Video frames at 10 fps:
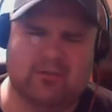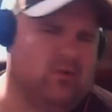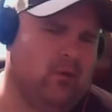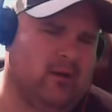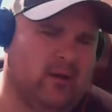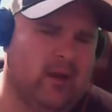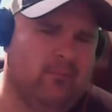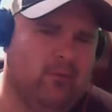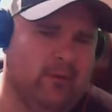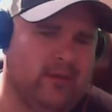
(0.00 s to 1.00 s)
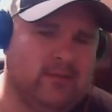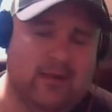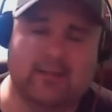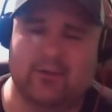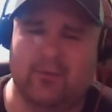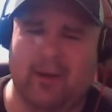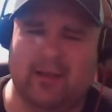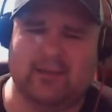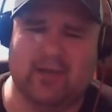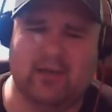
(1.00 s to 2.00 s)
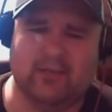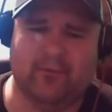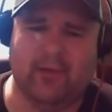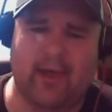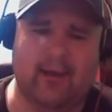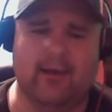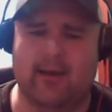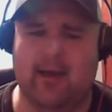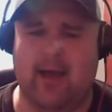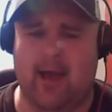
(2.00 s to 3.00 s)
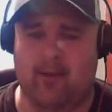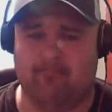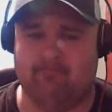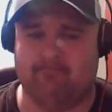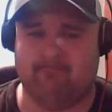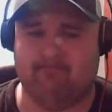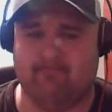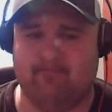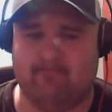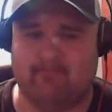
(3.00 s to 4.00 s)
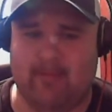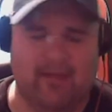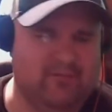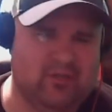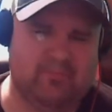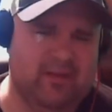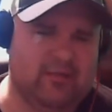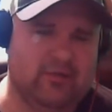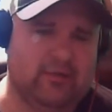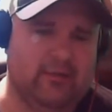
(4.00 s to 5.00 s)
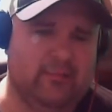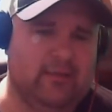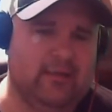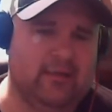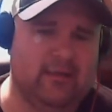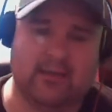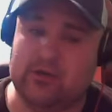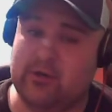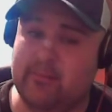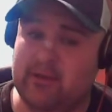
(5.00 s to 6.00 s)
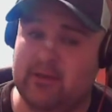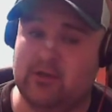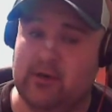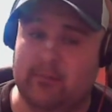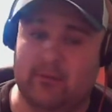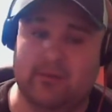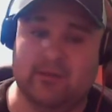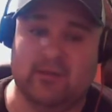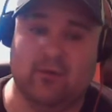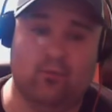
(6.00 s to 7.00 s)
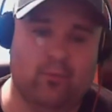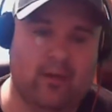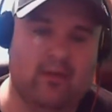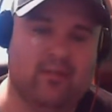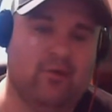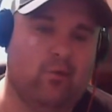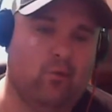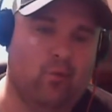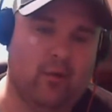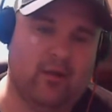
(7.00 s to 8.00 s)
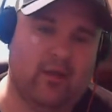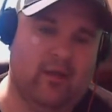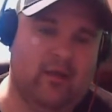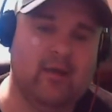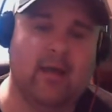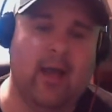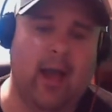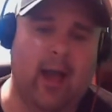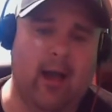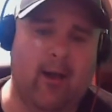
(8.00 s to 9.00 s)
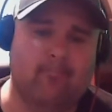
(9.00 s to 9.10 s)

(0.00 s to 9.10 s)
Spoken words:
haven't posted one in a couple weeks, and I do apologize for that. I've just been extremely busy with working.